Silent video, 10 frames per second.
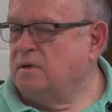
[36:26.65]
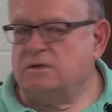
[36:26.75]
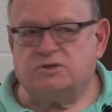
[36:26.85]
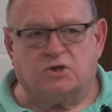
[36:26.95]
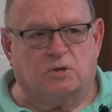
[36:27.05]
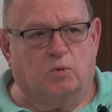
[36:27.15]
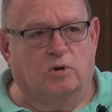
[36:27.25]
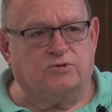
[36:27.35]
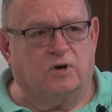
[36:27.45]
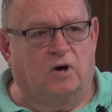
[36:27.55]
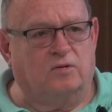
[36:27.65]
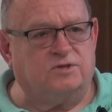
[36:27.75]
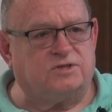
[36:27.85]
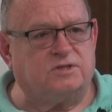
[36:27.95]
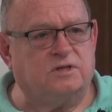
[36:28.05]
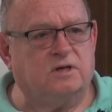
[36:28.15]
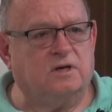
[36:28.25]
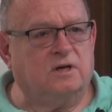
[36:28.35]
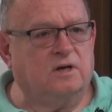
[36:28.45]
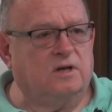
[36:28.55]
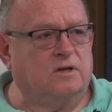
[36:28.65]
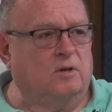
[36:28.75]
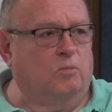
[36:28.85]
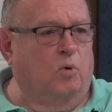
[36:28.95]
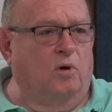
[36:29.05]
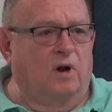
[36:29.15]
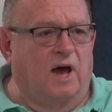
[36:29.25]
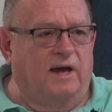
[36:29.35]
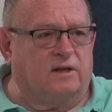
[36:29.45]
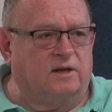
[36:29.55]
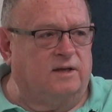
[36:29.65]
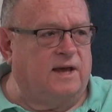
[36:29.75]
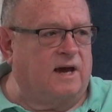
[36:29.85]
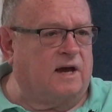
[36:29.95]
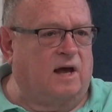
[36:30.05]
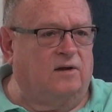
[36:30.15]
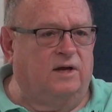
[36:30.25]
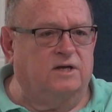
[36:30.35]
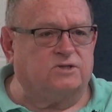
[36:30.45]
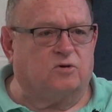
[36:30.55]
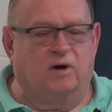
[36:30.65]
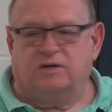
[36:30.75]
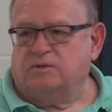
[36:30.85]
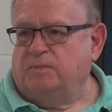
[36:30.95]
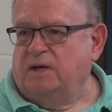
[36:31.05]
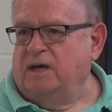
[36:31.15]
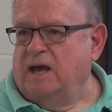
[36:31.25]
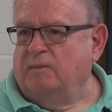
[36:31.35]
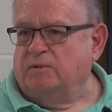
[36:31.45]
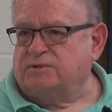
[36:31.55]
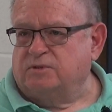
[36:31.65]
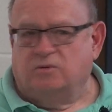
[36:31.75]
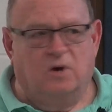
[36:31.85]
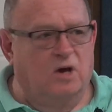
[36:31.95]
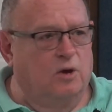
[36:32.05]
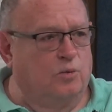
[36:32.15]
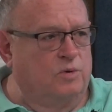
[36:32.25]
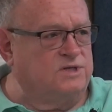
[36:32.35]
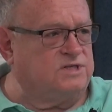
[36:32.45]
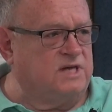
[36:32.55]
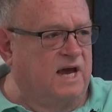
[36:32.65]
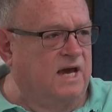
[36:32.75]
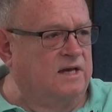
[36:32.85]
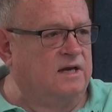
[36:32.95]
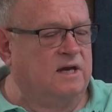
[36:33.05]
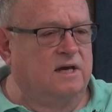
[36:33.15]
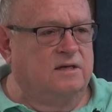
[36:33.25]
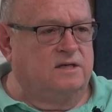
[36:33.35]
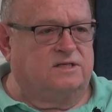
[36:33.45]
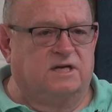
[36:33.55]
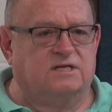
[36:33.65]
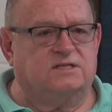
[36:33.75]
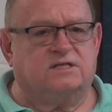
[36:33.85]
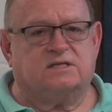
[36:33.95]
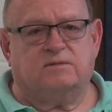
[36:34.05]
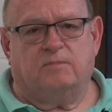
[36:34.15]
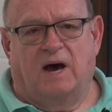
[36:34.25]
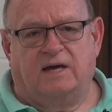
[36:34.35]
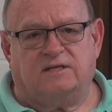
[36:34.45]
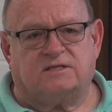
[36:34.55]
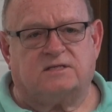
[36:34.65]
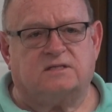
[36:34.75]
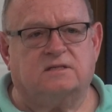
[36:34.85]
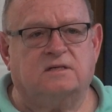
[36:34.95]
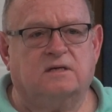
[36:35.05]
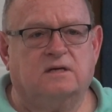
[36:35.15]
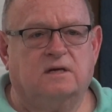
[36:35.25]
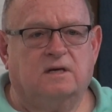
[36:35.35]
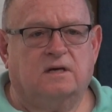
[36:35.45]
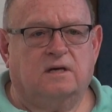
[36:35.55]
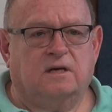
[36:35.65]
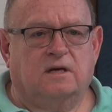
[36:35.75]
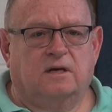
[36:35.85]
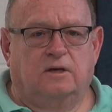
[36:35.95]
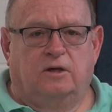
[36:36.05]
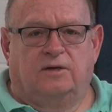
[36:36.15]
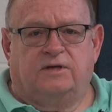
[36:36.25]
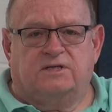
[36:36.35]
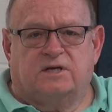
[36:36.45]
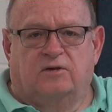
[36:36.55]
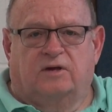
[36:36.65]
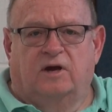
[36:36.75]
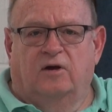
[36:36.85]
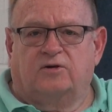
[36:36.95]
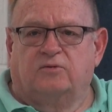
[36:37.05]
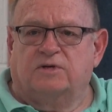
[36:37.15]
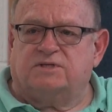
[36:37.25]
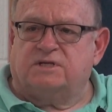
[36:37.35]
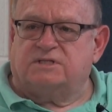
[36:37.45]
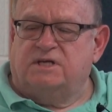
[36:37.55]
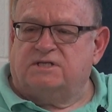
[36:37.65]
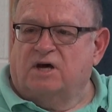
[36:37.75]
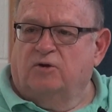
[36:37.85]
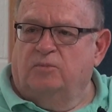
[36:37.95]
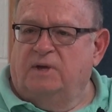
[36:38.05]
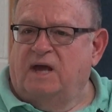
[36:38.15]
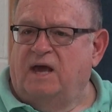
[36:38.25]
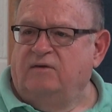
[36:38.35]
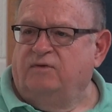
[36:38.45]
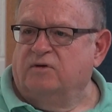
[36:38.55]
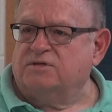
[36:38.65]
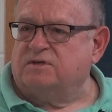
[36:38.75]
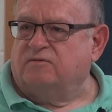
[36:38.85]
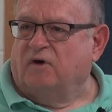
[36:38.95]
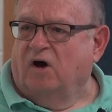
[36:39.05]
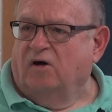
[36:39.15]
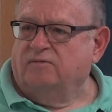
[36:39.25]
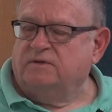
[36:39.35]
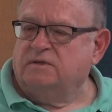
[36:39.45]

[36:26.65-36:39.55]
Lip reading: So the more drones, the more likely that colony is going to be able to withstand diseases, mites. You get these other characteristics, these other behaviors involved.